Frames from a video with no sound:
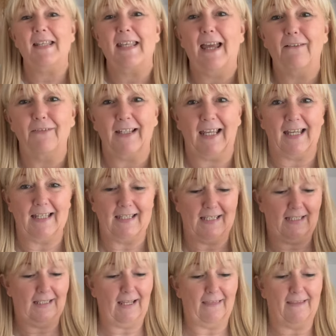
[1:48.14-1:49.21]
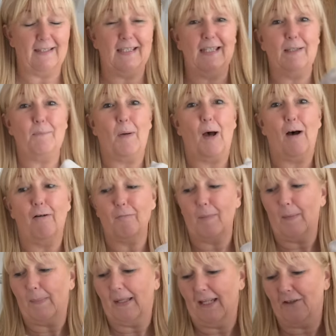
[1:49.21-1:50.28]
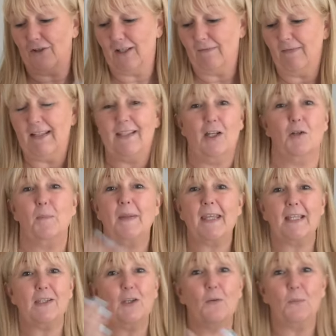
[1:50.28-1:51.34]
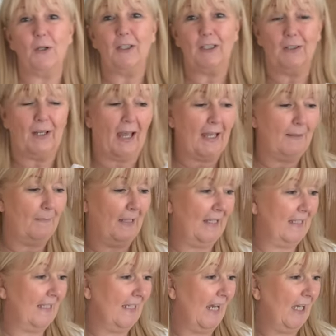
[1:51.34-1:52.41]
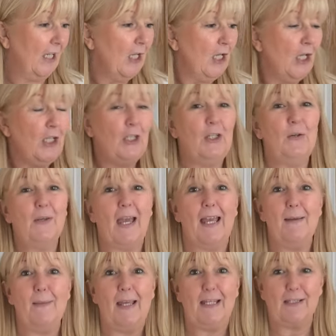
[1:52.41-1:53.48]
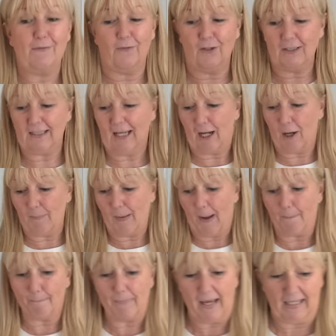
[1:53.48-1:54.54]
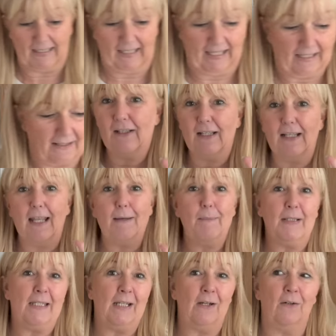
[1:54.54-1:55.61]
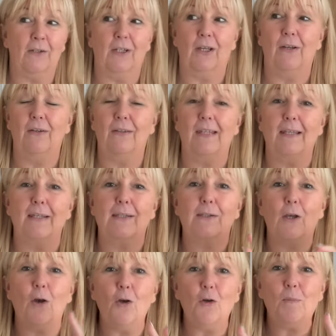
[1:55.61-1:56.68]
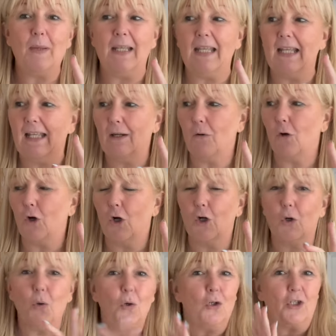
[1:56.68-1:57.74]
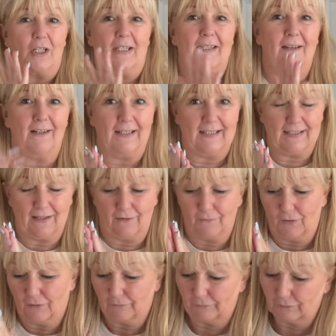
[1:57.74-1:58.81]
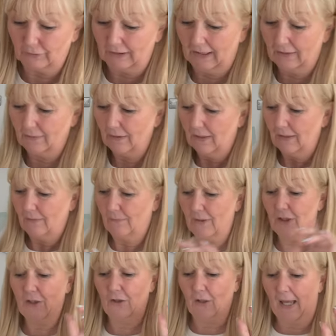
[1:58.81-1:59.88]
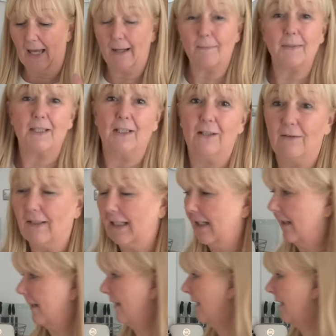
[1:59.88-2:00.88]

navigating that this is part of my PhD research, but that's not why you came here today. You came here to find out about packing. Let me tell you, there's so many little gorgeous nuggets that I've got for you, which you're absolutely gonna